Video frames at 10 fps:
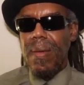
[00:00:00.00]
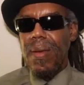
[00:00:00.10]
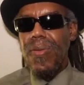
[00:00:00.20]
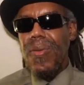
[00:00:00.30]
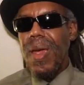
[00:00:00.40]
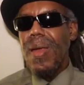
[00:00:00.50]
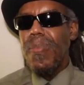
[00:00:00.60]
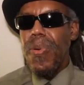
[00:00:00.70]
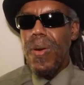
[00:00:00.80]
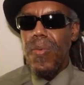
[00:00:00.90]
History ain't
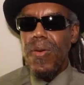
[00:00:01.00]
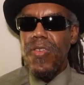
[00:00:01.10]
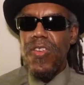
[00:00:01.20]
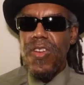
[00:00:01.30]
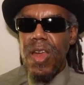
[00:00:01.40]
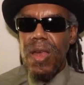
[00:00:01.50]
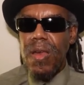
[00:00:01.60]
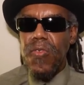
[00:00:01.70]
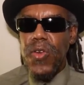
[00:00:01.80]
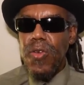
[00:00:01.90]
important worth shit.
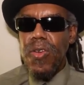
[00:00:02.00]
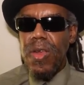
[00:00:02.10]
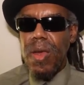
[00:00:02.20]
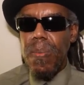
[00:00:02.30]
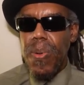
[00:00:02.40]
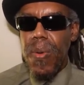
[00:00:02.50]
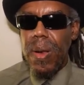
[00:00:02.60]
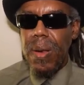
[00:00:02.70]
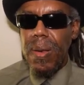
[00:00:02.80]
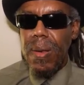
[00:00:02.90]
The future's
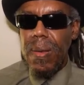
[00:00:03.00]
important.